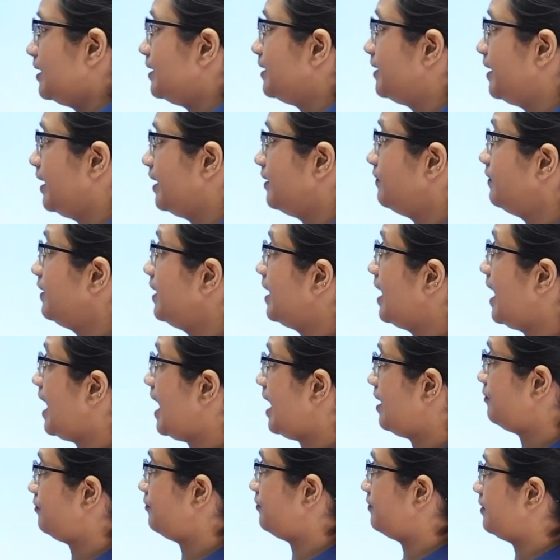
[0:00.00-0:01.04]
Then we
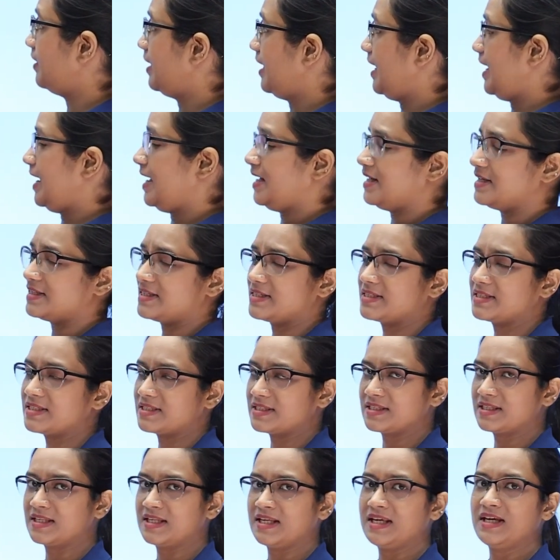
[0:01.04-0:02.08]
have
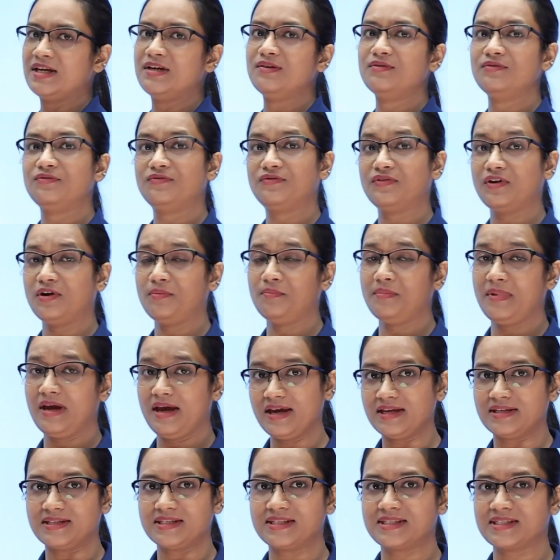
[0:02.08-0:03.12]
S. From
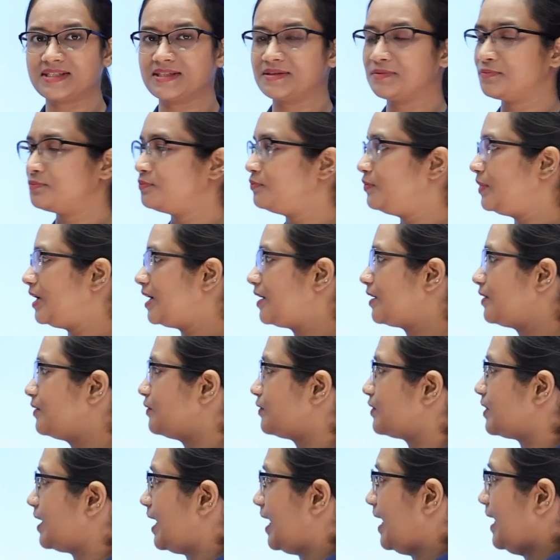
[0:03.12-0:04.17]
S, we can
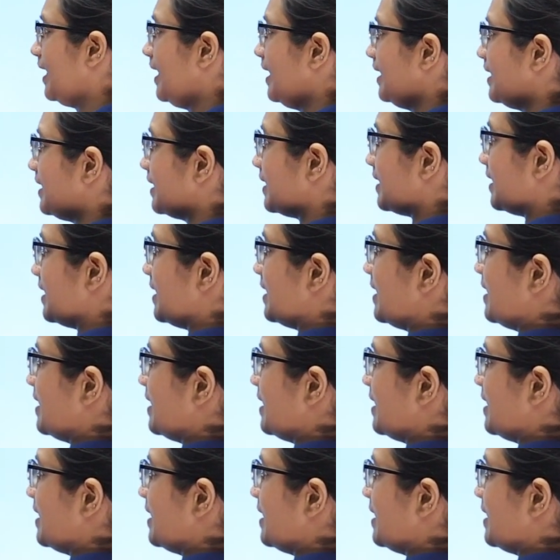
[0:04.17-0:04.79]
write